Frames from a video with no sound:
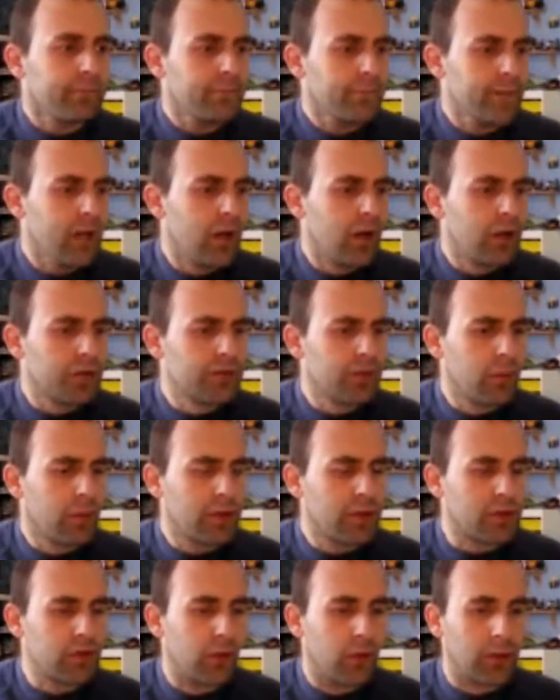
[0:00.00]
I also want
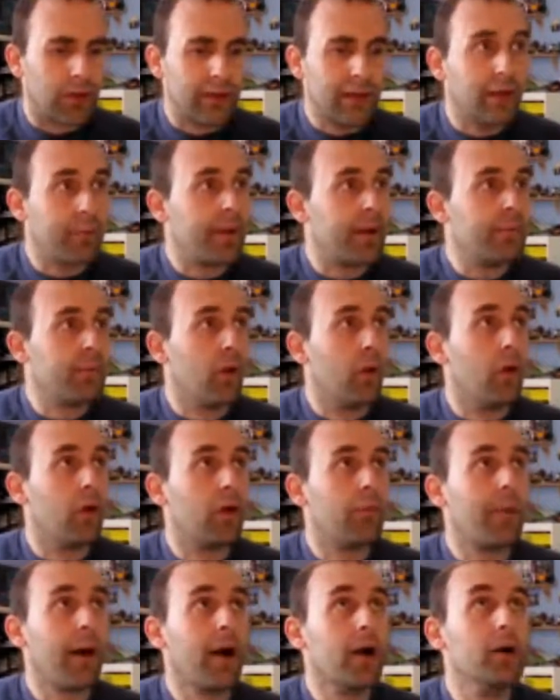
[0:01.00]
to talk a little bit more
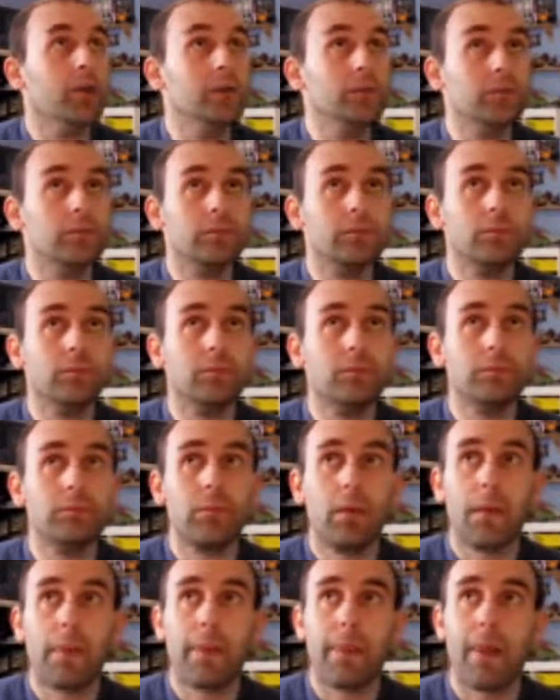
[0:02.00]
about
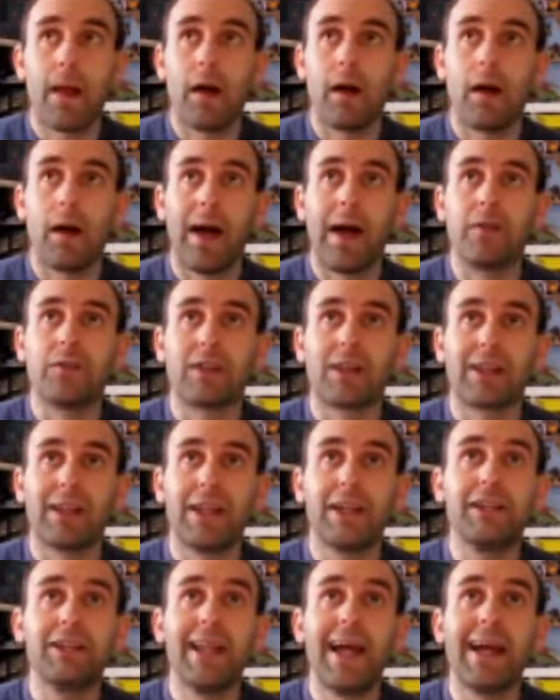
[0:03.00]
how to
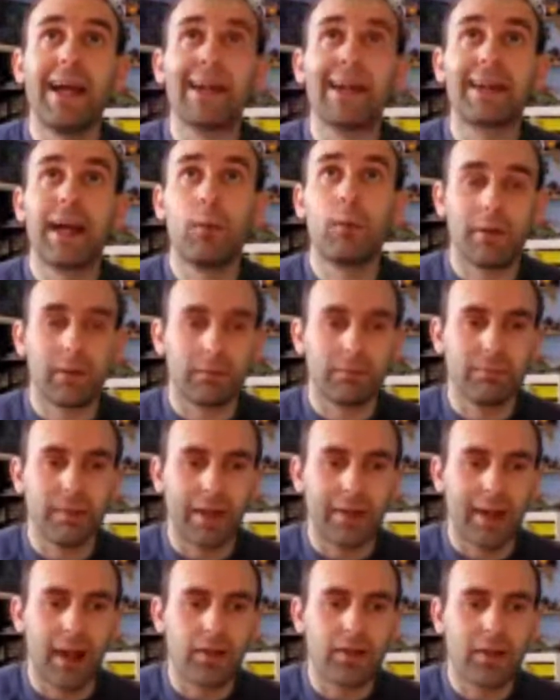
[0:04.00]
clean Lego and,
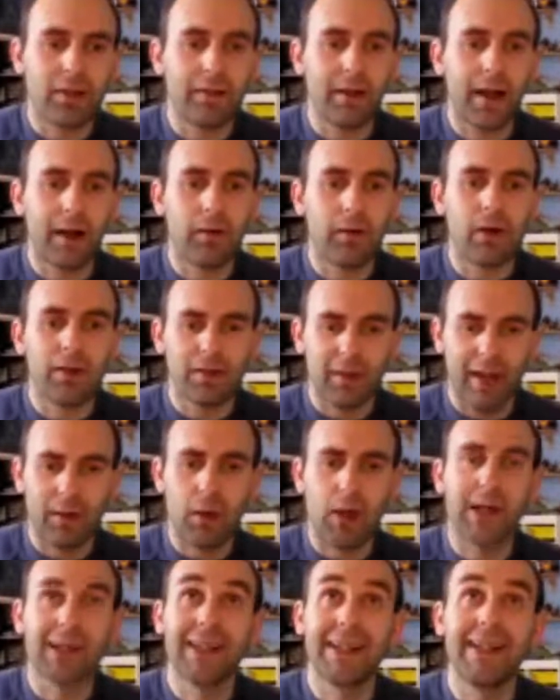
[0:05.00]
and how to, and how I how
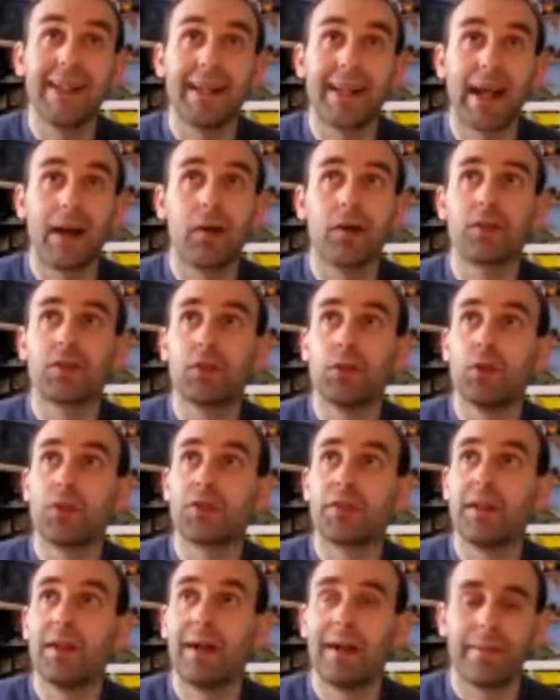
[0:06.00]
I clean it and how I source
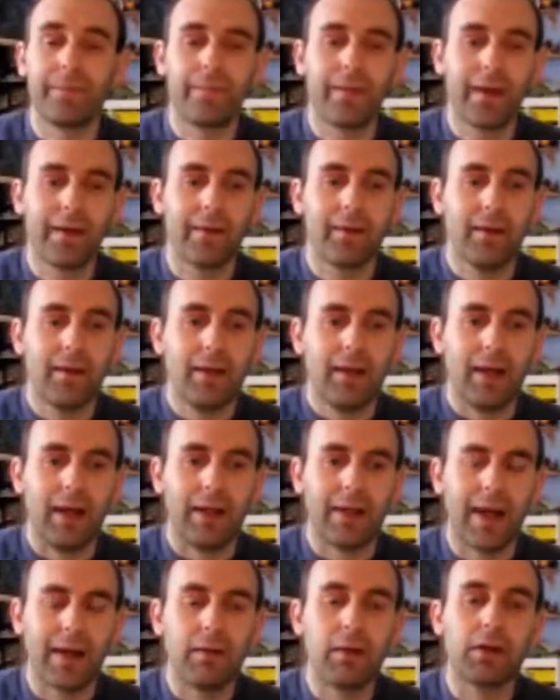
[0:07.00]
it and that and
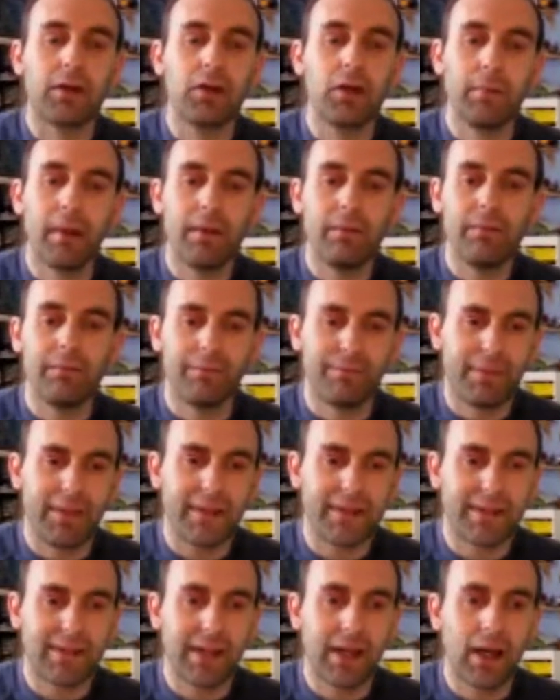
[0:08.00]
how I go about
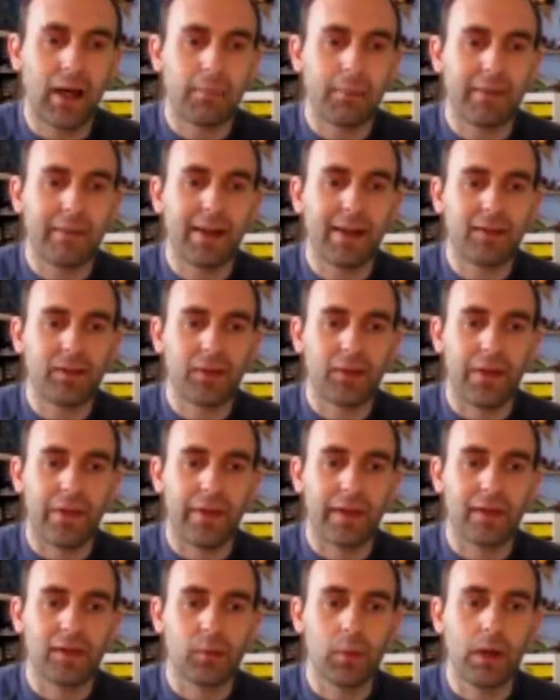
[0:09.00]
fixing it up and that sort of thing
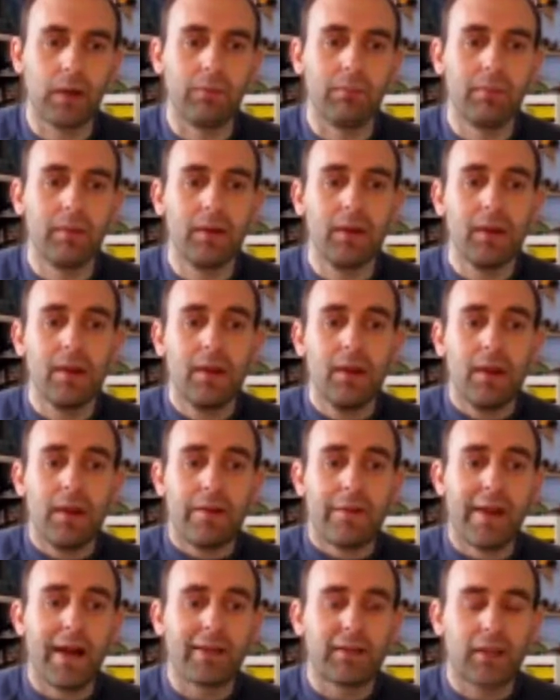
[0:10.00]
as well.
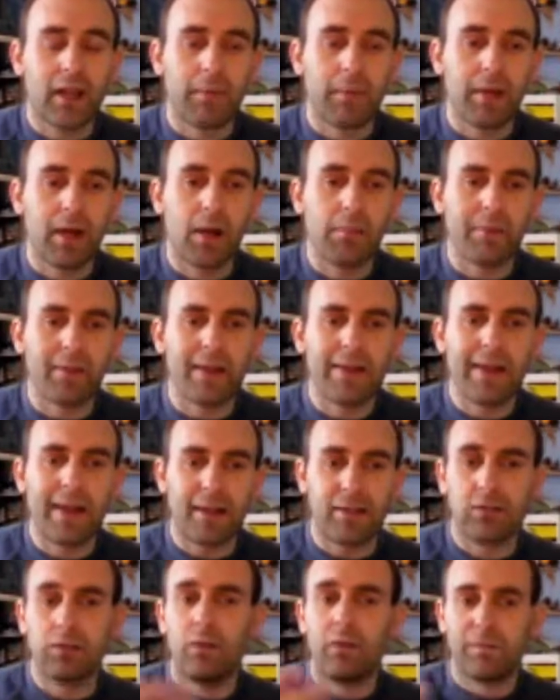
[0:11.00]
That's coming up in the next
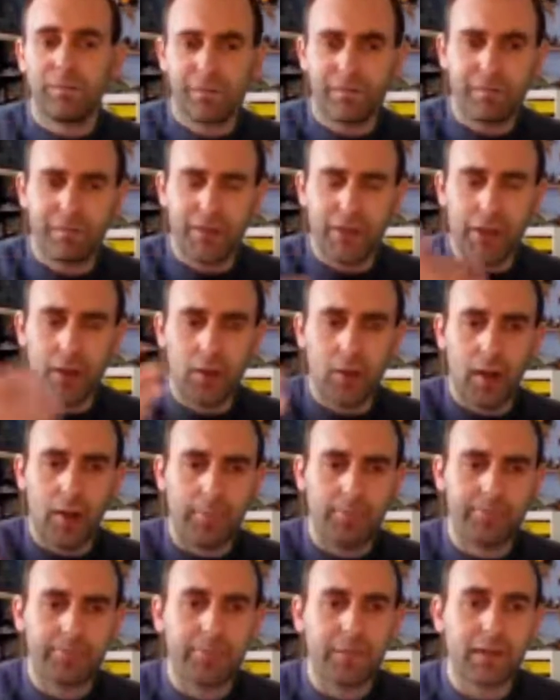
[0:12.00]
sort of few
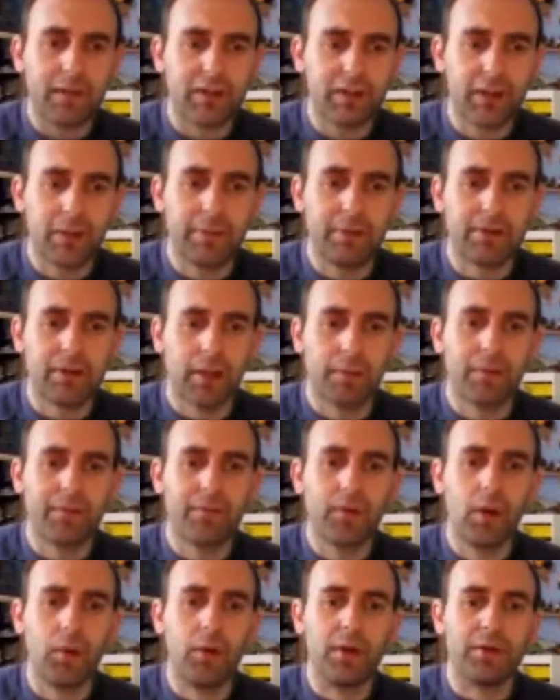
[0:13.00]
um, snippets coming
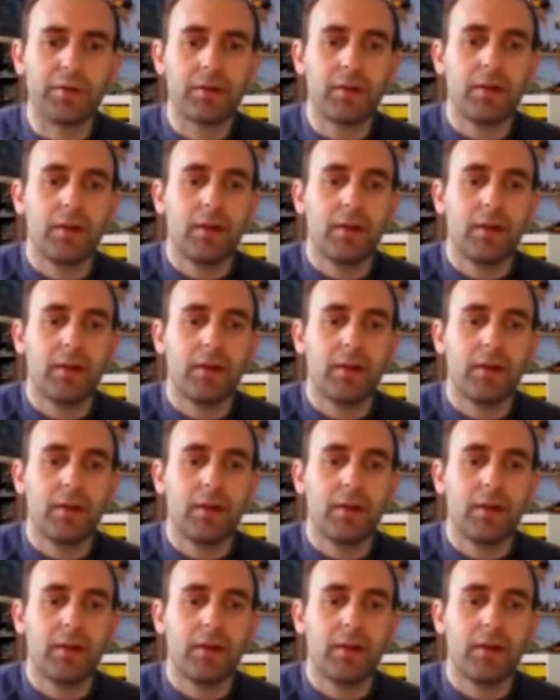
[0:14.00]
forwards.